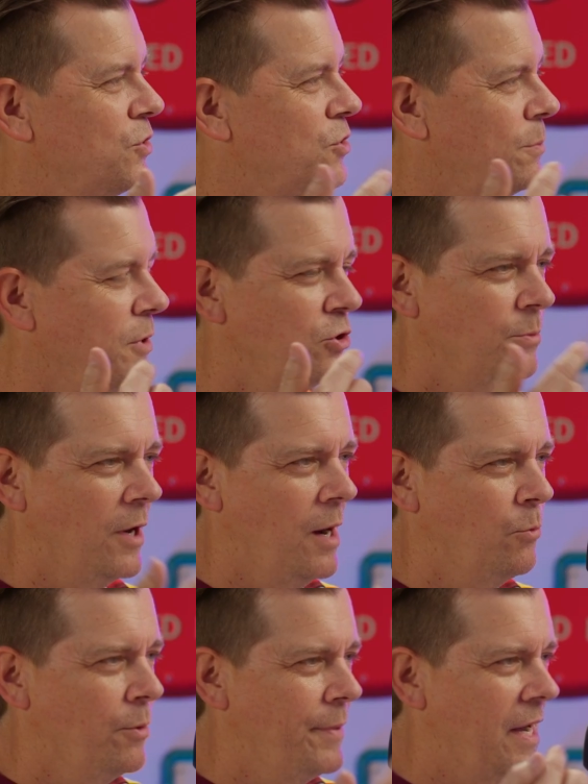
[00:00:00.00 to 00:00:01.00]
So me and your
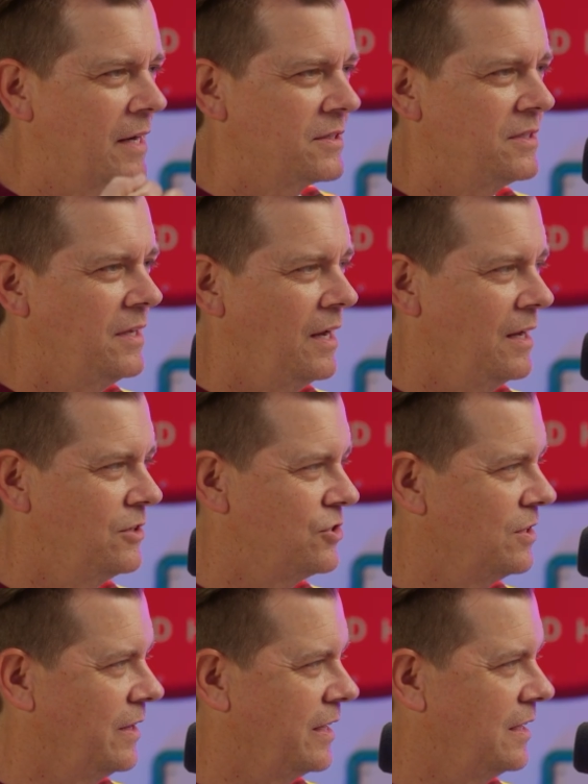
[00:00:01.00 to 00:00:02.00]
mom were
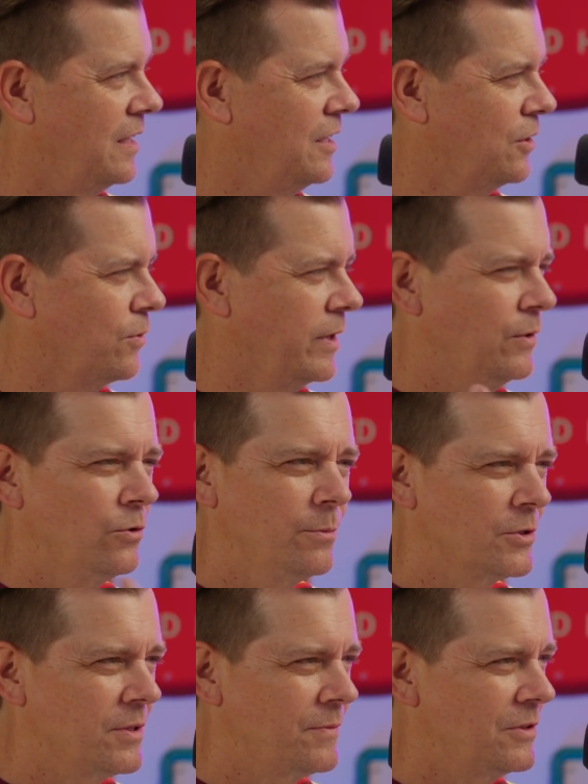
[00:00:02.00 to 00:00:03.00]
backstage, like in a green room
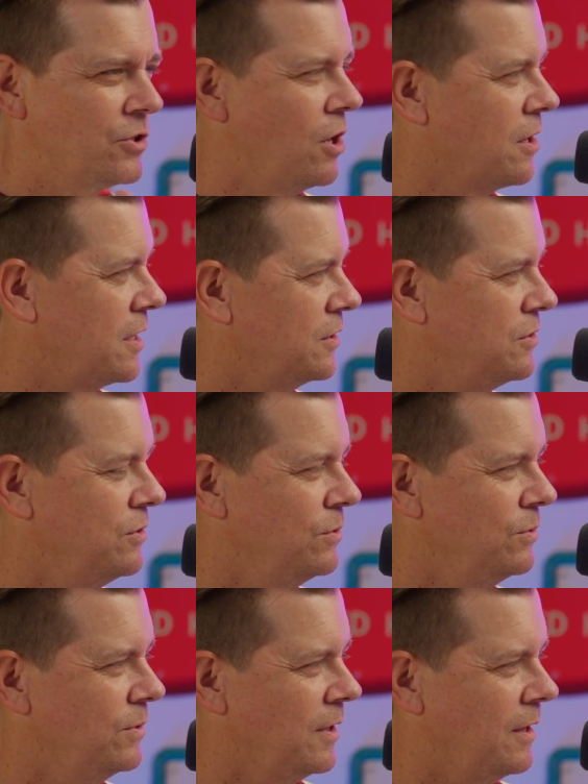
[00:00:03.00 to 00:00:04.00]
or something, talking
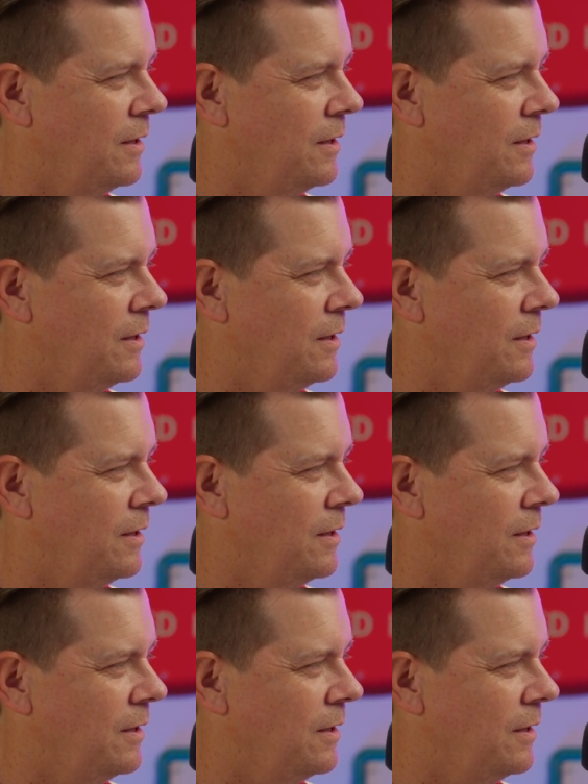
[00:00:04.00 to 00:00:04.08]
to